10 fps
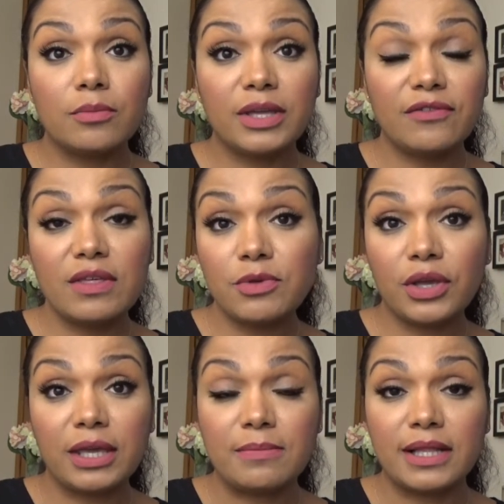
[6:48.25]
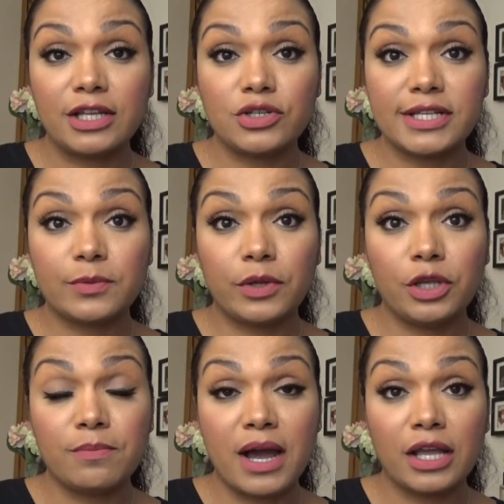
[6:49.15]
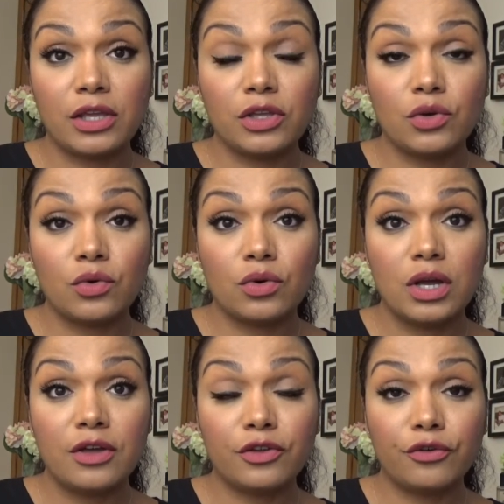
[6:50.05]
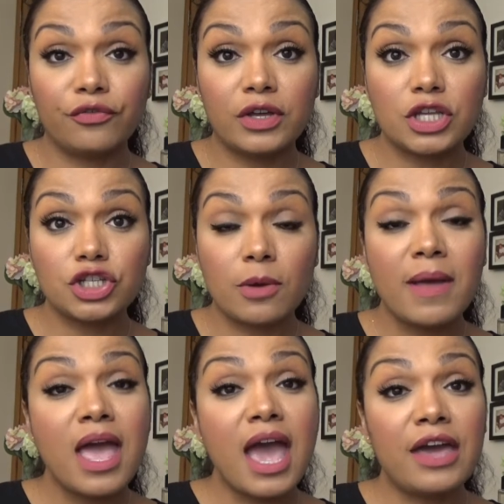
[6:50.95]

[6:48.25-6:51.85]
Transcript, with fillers: give them your email address when you buy your first shop,